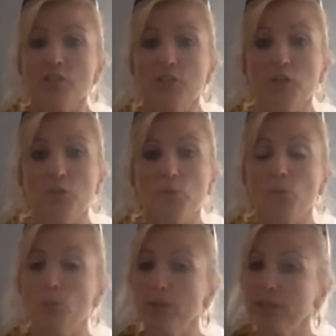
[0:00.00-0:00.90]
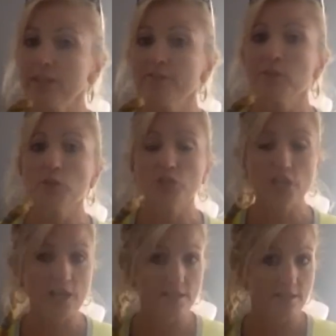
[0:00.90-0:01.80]
So, really, for
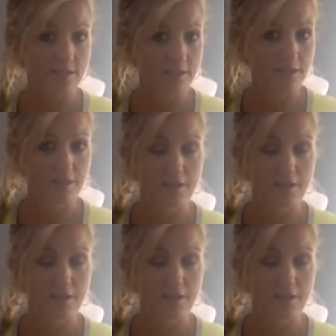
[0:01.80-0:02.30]
just